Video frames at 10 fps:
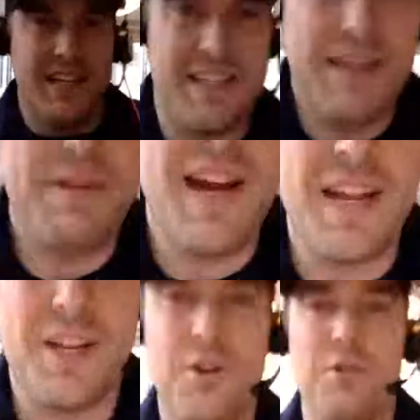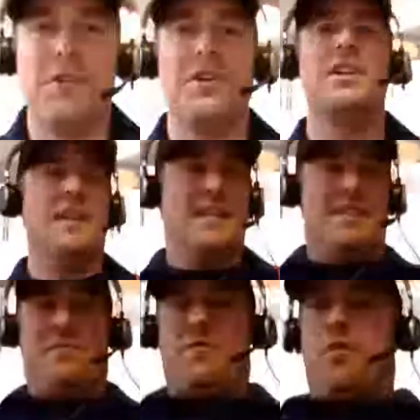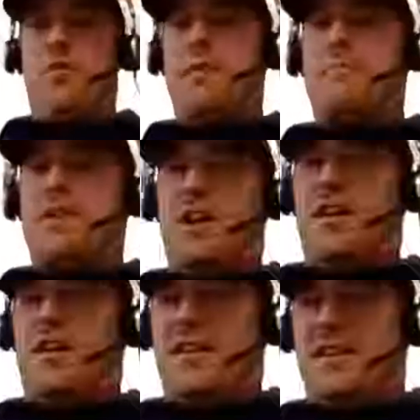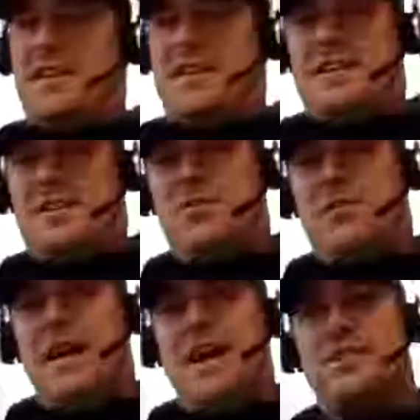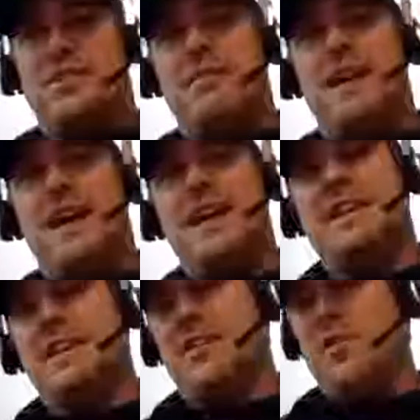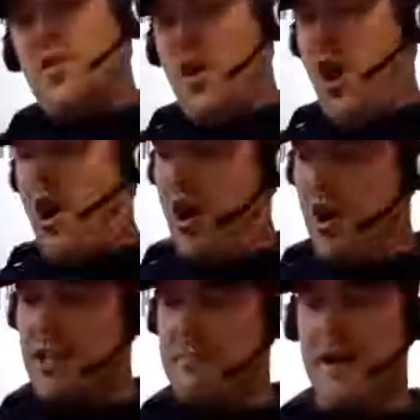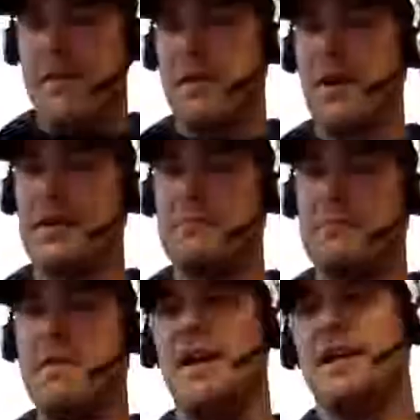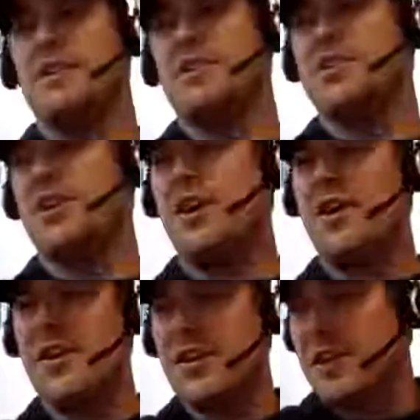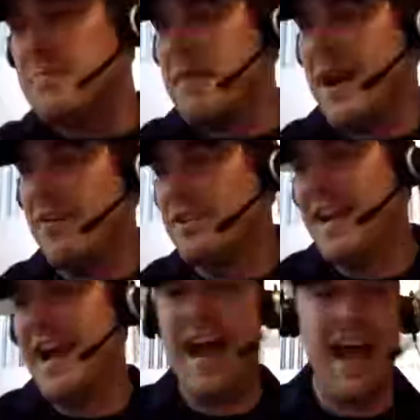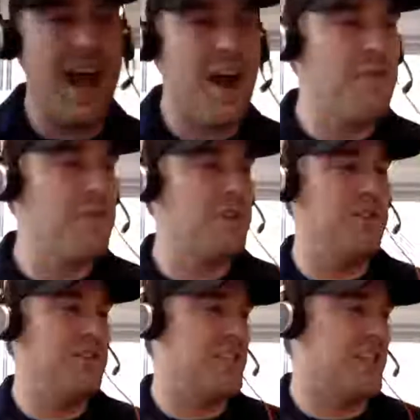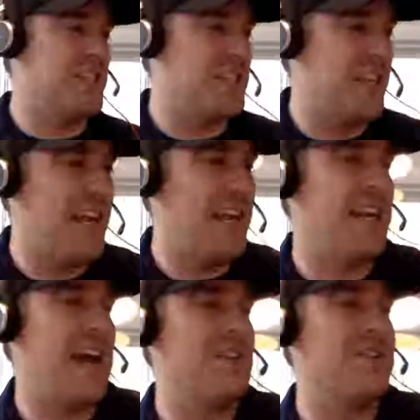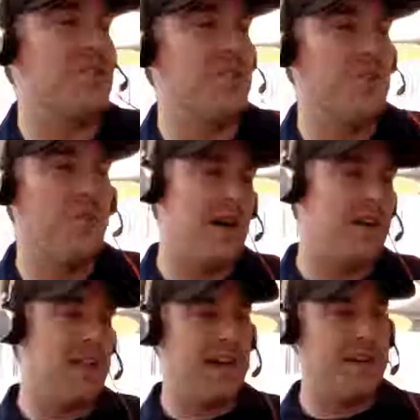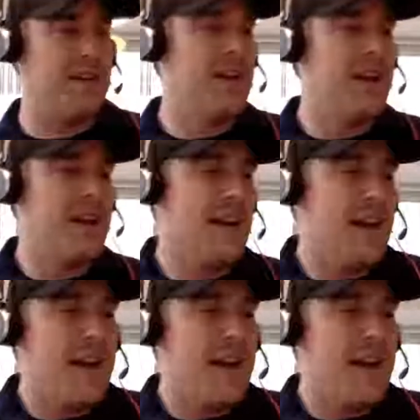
Today we got a cool webinar, cool mastermind, all about Parkbench, all about how to succeed, how to do well, how to